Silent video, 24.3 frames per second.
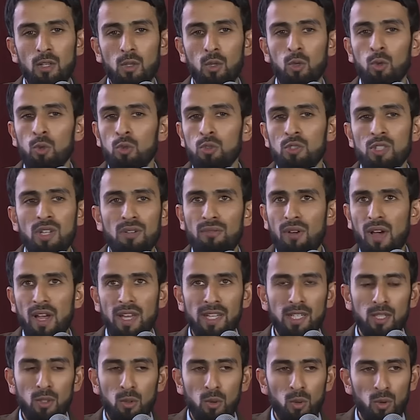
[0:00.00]
that who's
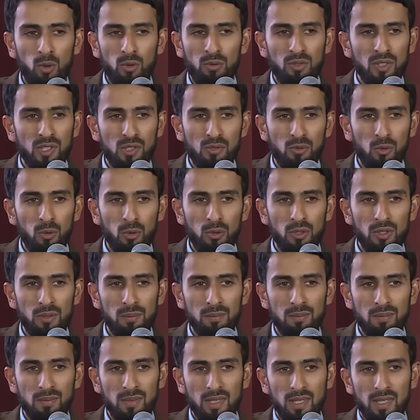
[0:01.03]
defining all of this for
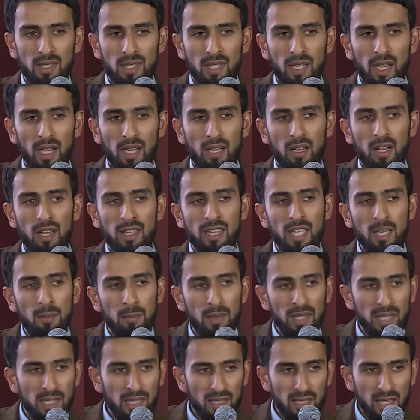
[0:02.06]
them? And are they
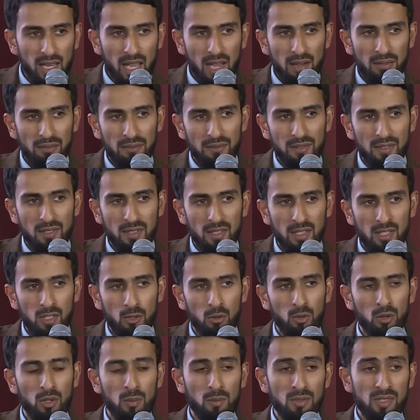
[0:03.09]
being left
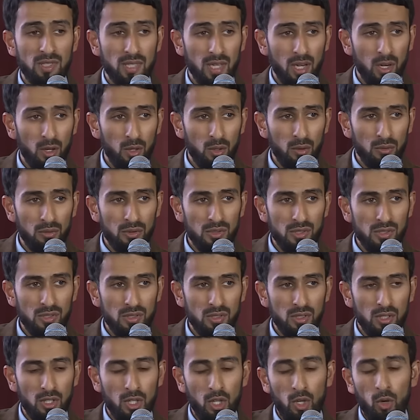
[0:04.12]
to
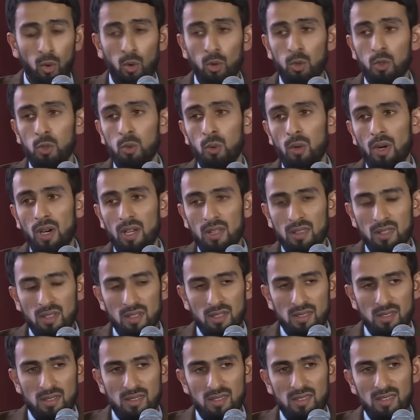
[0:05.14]
themselves or to
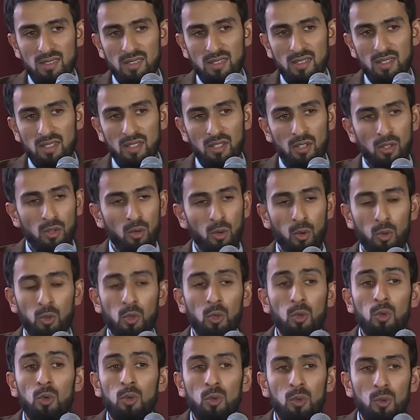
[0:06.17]
others or
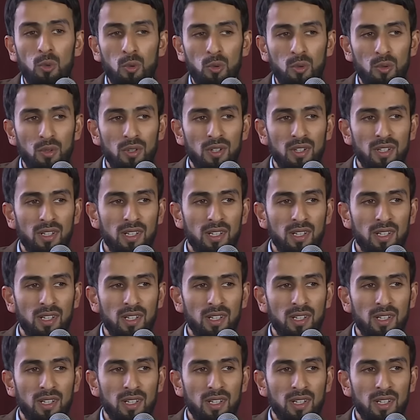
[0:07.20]
to who?